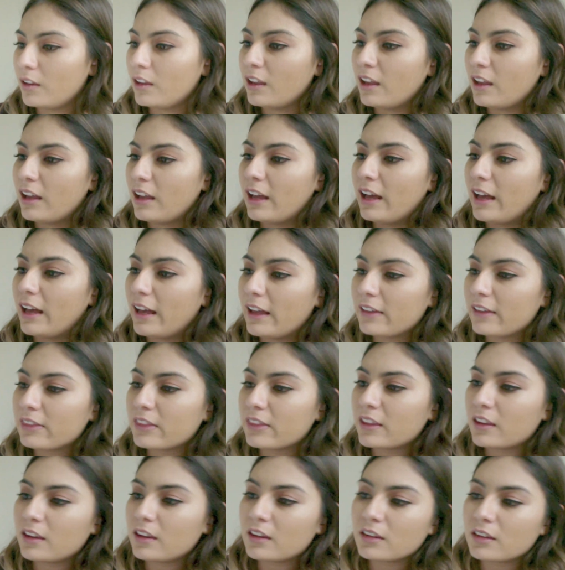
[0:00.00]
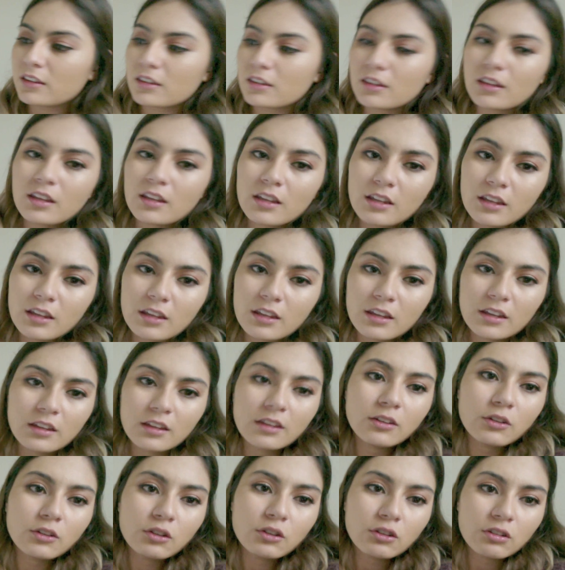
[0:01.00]
and then you
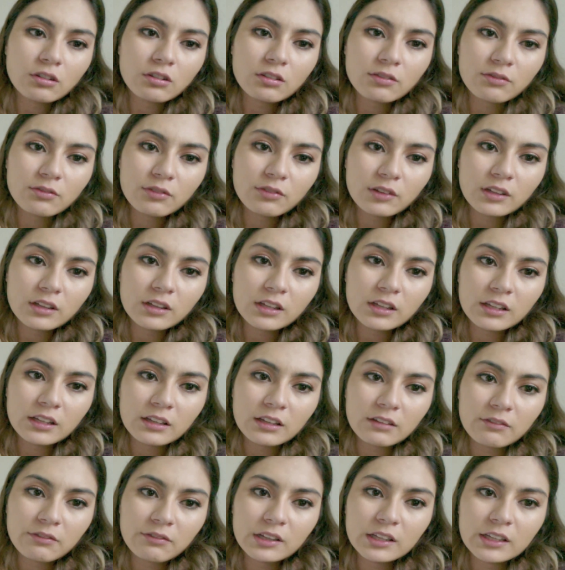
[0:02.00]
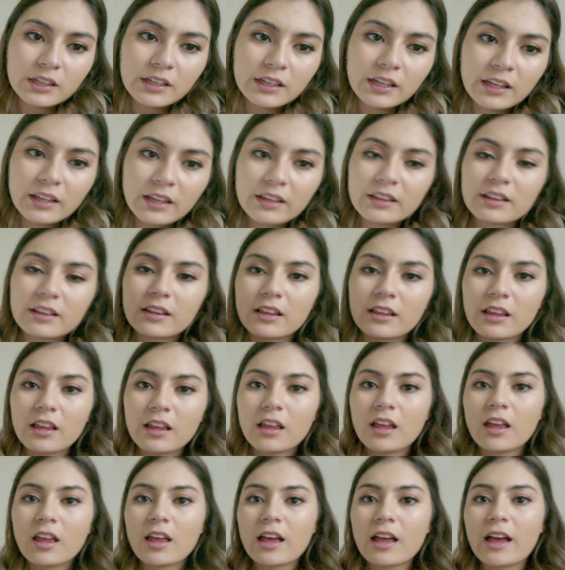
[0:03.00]
just fill it in,
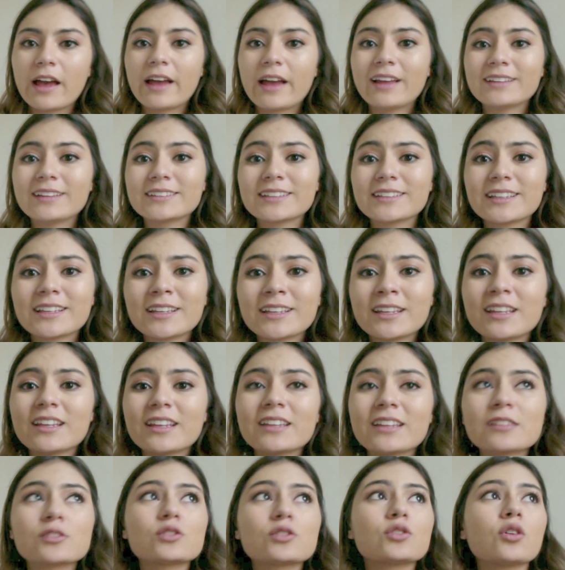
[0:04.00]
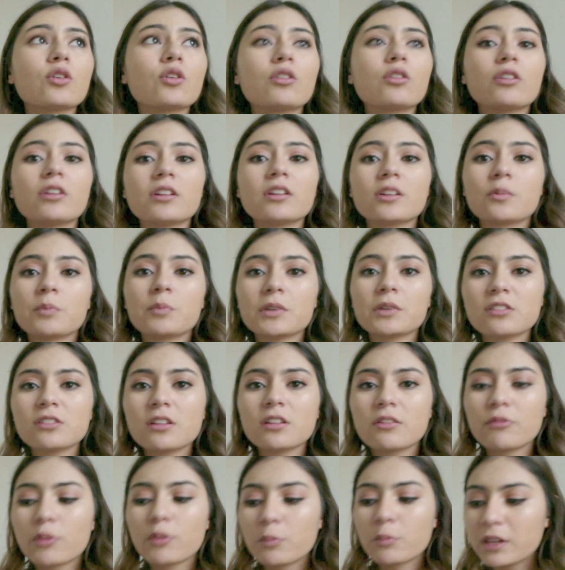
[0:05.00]
and it is so good, especially for
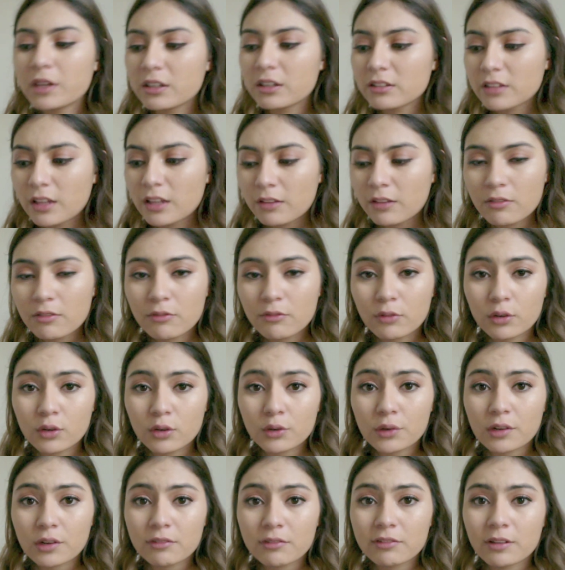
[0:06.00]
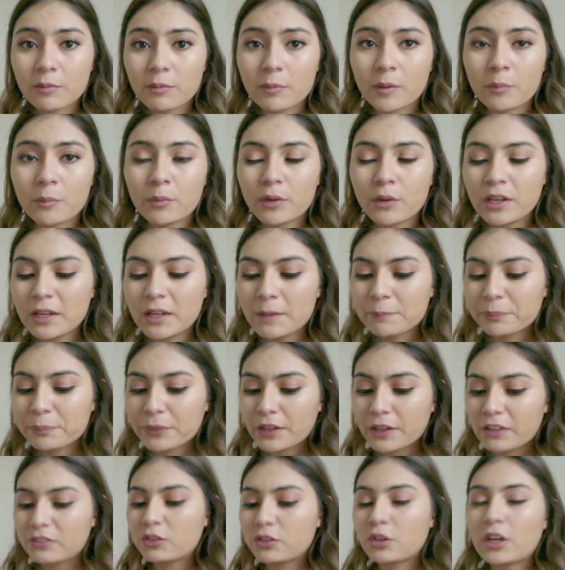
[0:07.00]
me because I have a photographic memory.
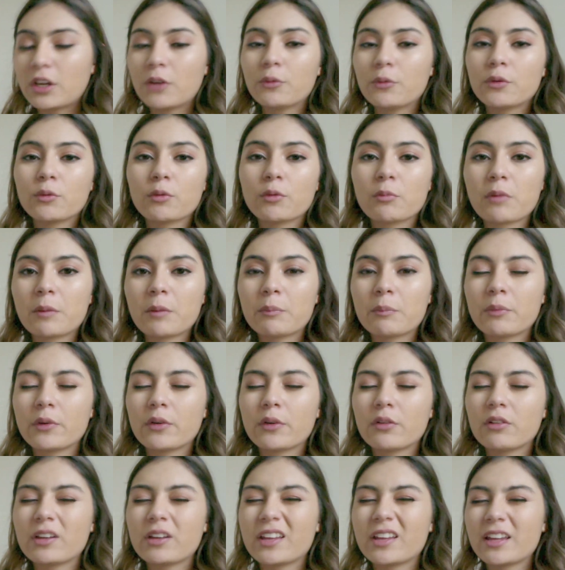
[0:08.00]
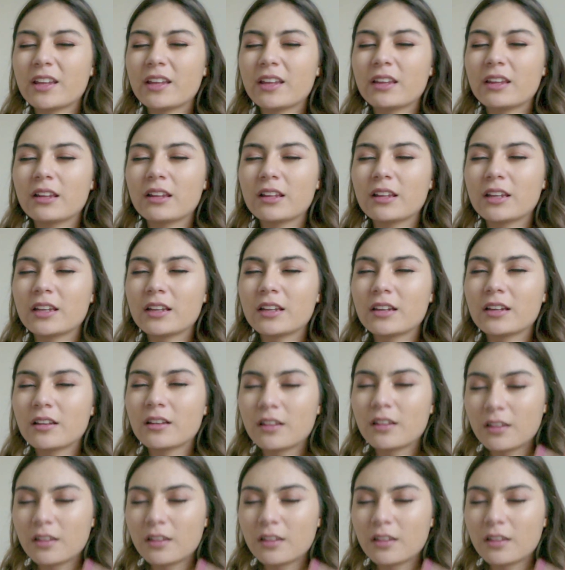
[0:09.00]
So I would remember, okay, like